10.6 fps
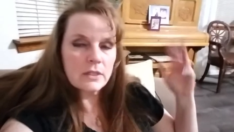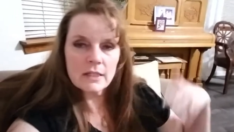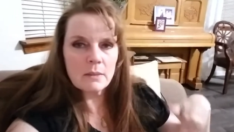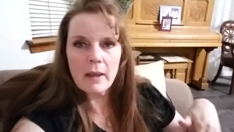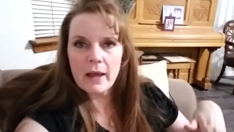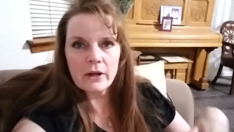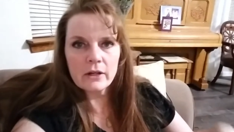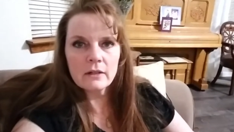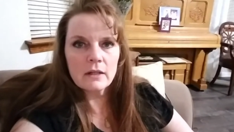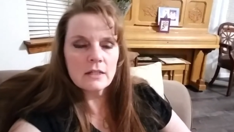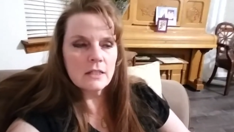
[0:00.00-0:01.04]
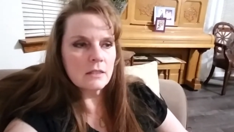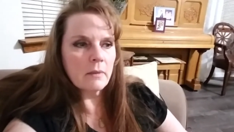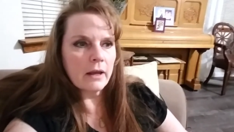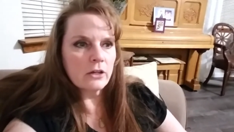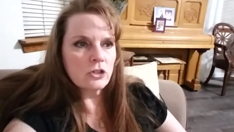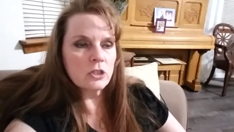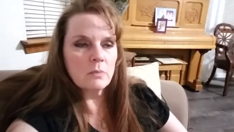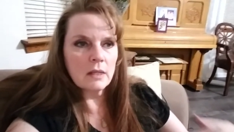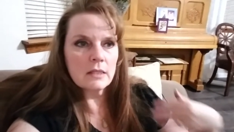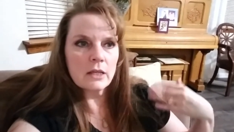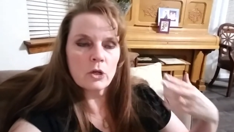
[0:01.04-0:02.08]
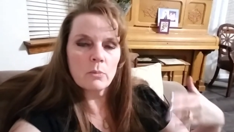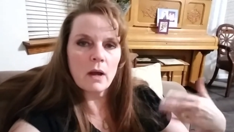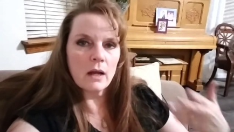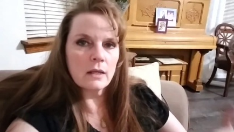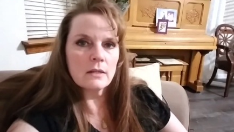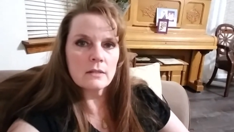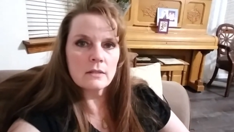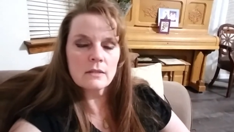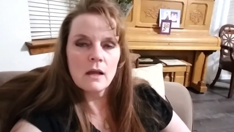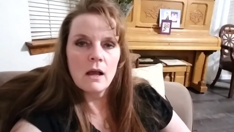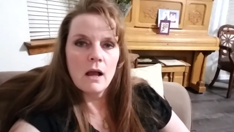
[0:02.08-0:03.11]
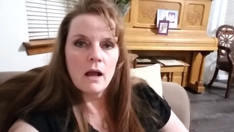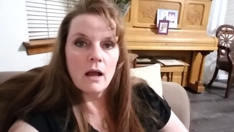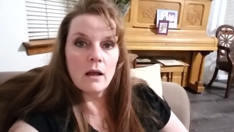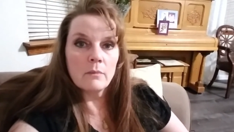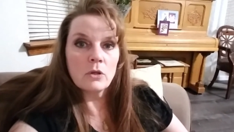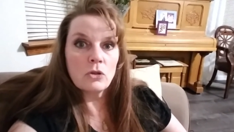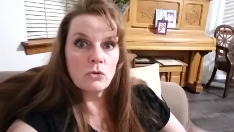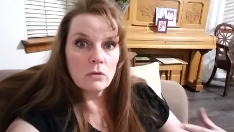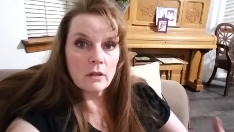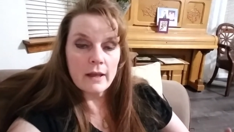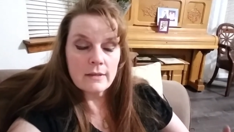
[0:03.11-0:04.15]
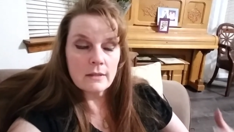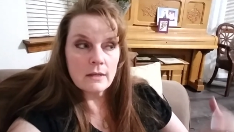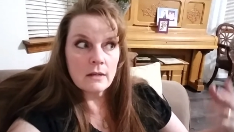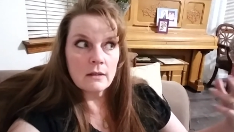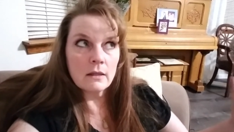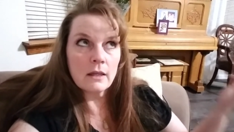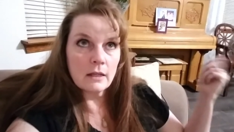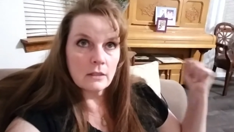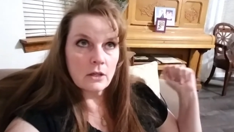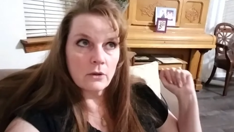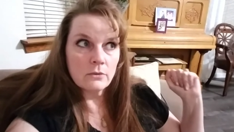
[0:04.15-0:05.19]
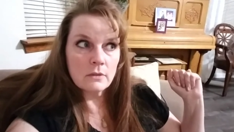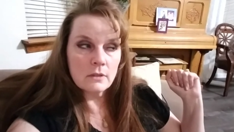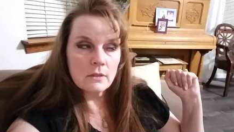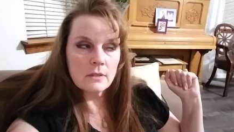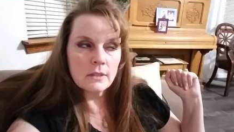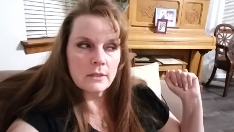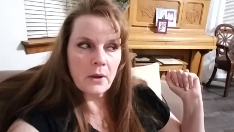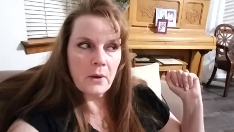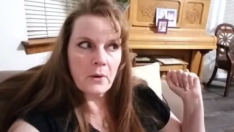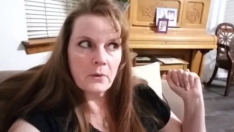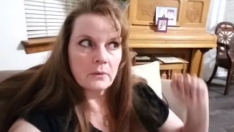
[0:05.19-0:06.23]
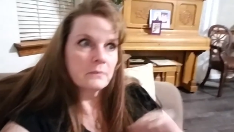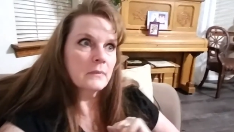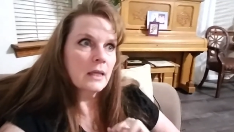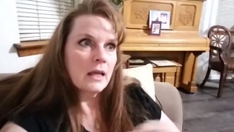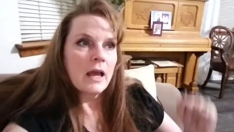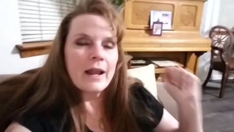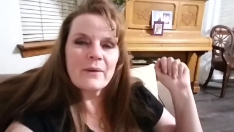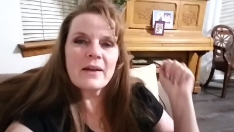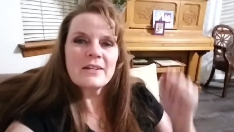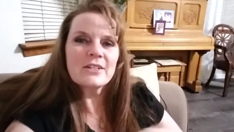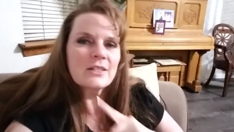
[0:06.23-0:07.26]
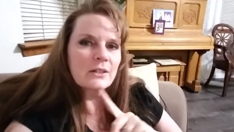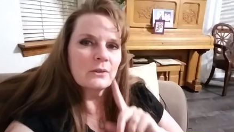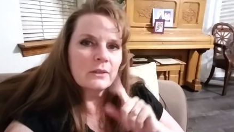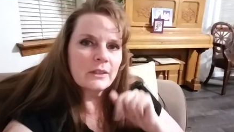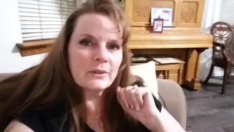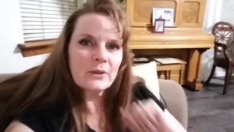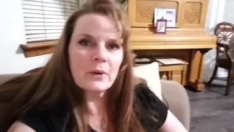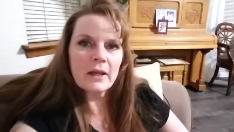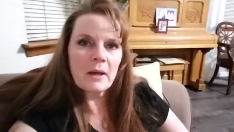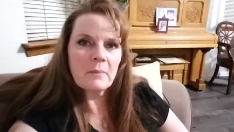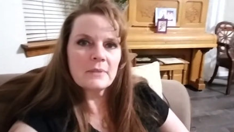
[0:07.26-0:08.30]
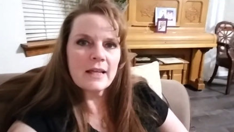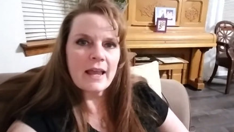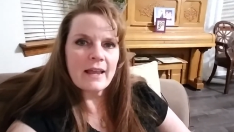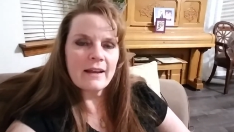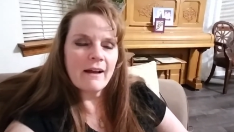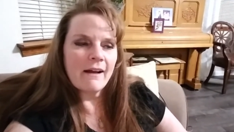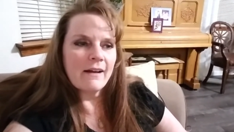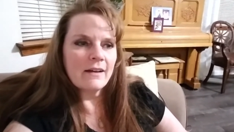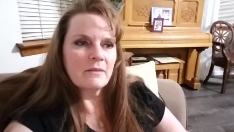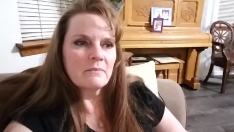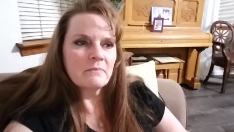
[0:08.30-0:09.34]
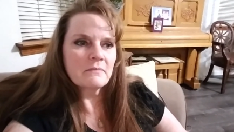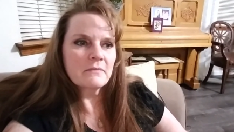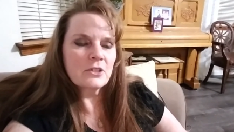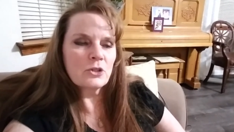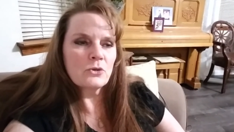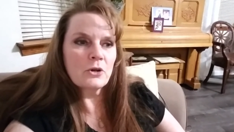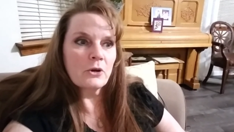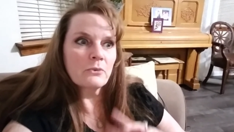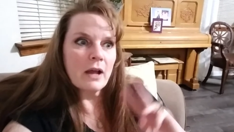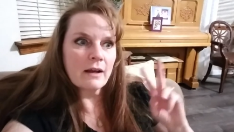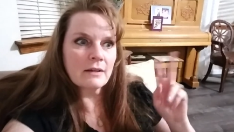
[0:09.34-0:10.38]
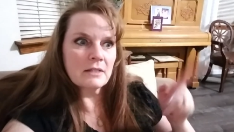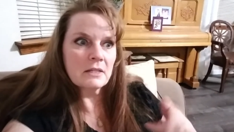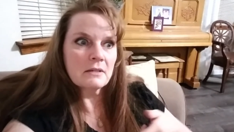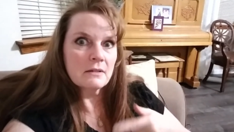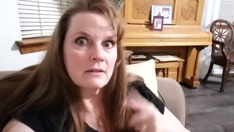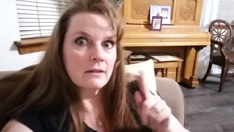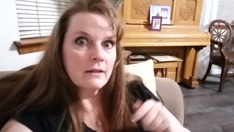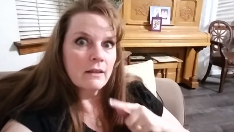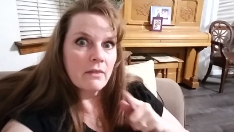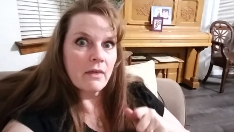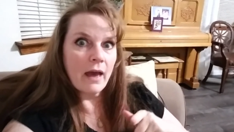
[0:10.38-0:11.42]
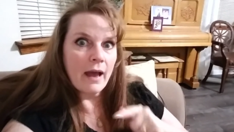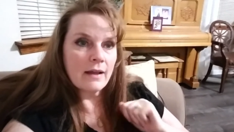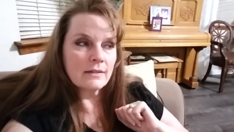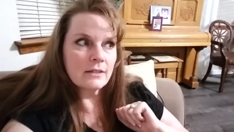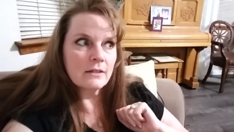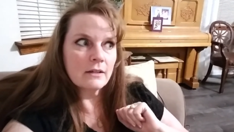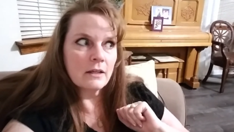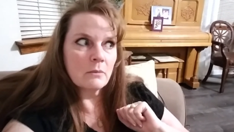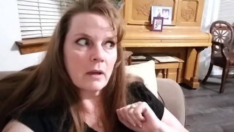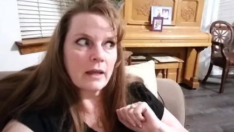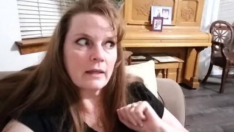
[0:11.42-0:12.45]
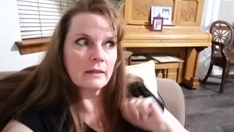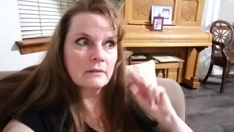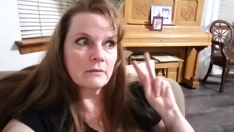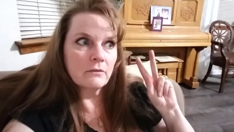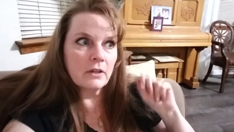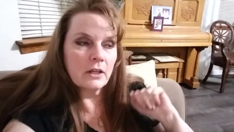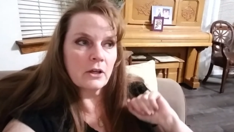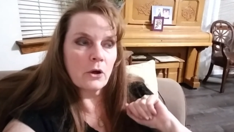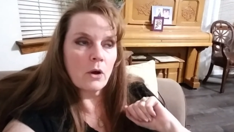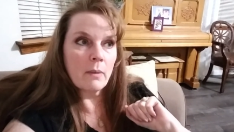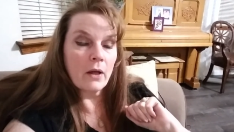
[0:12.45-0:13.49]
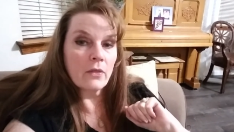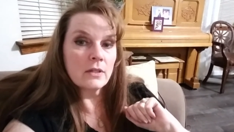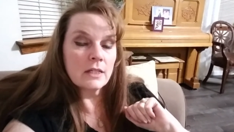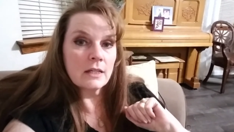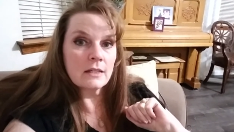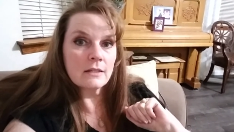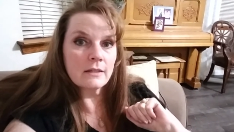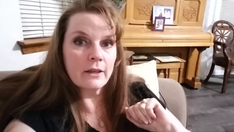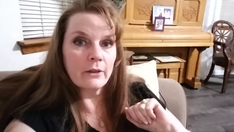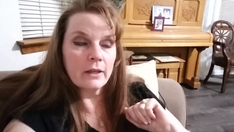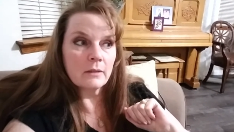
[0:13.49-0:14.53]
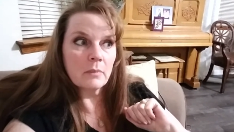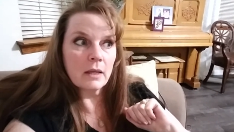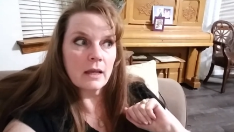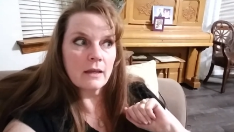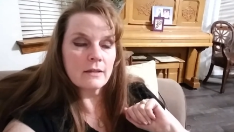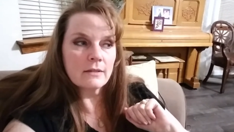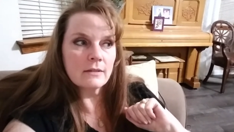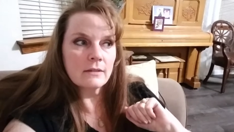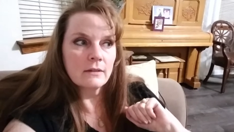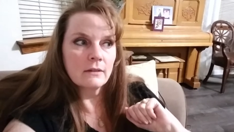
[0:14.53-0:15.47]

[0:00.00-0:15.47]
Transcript: doesn't matter. It doesn't matter. It just means that your body is um, utilizing the ketones. So, anyway, just a little quick update um, to correct that in my video about the Denny's skillet because